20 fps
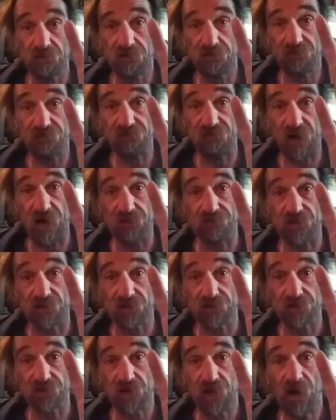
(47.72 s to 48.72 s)
5
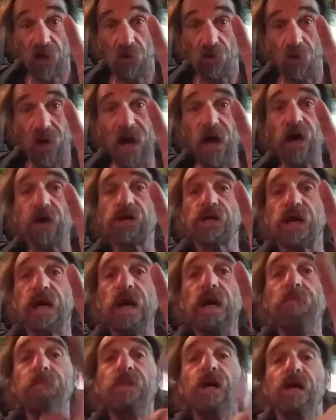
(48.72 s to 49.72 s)
years.
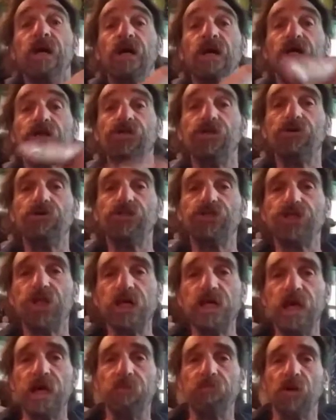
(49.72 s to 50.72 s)
Welcome to
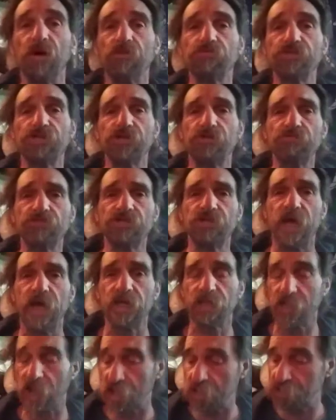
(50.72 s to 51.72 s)
GMO Tuesday,
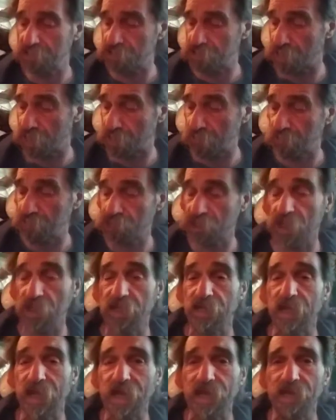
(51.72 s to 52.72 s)
ladies and gentlemen.
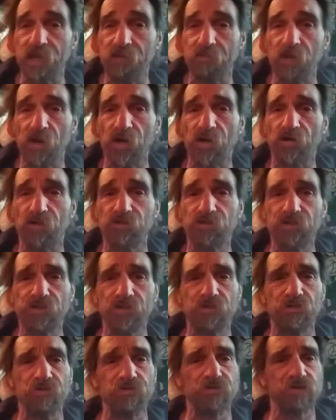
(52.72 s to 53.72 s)
GMO
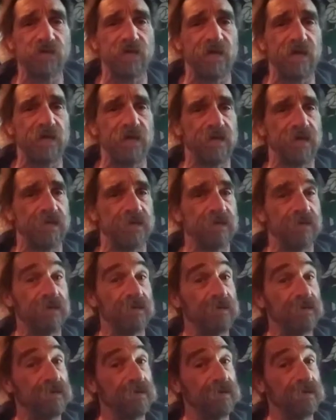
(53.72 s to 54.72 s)
Tuesday.
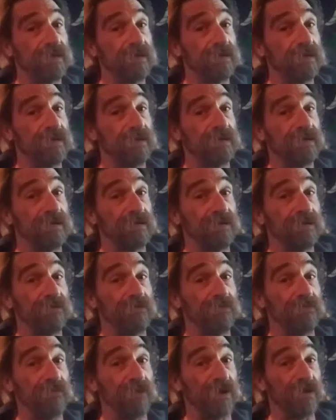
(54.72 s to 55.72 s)

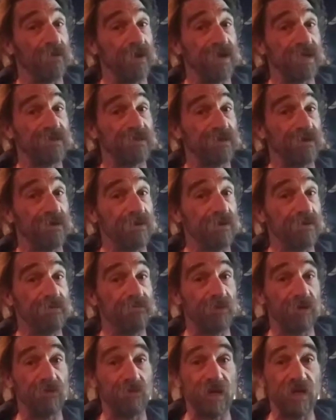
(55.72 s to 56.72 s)
What a way to start.
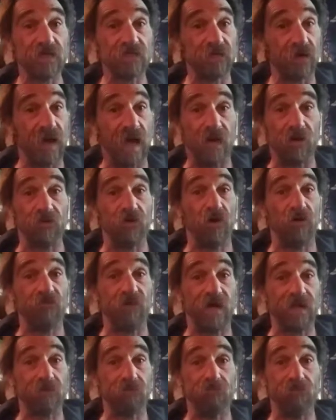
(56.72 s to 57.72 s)
I don't know if
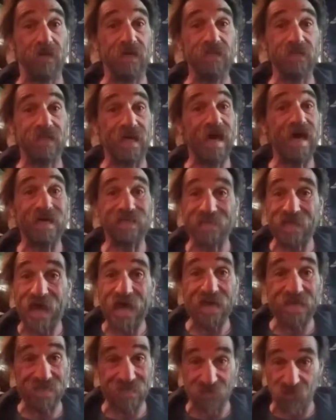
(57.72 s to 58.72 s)
I can beat that.
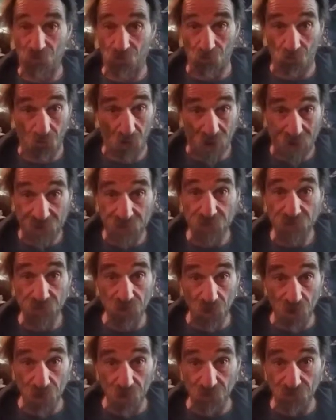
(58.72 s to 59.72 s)
That is great
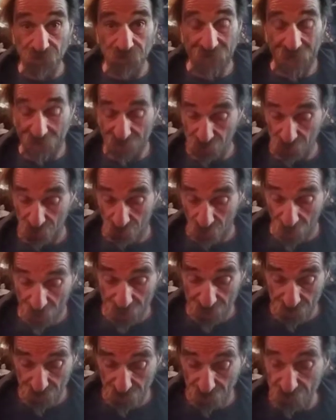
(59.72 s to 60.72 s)
news. That's
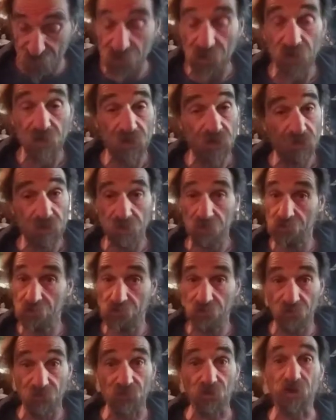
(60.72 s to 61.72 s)
great news.
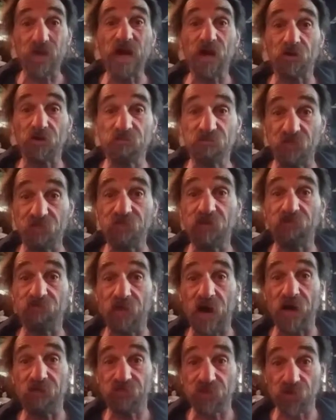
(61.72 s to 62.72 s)
355 to